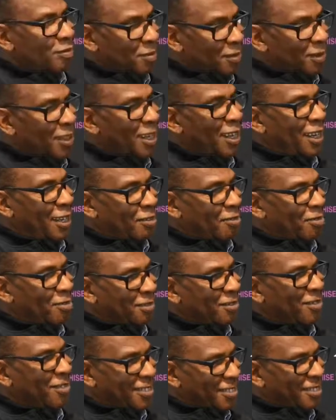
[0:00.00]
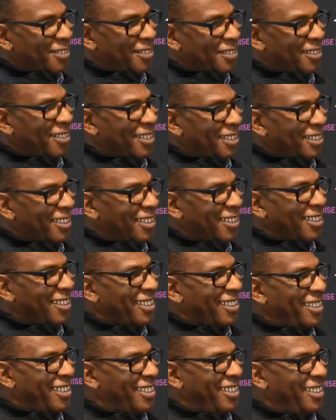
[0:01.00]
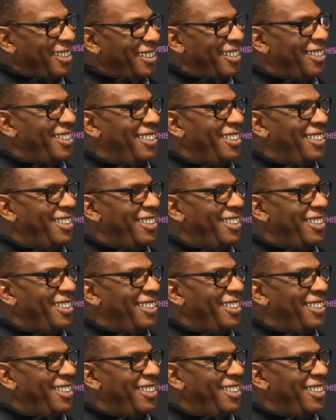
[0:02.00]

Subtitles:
built, by the way. I'm sitting here feeling a little bit. I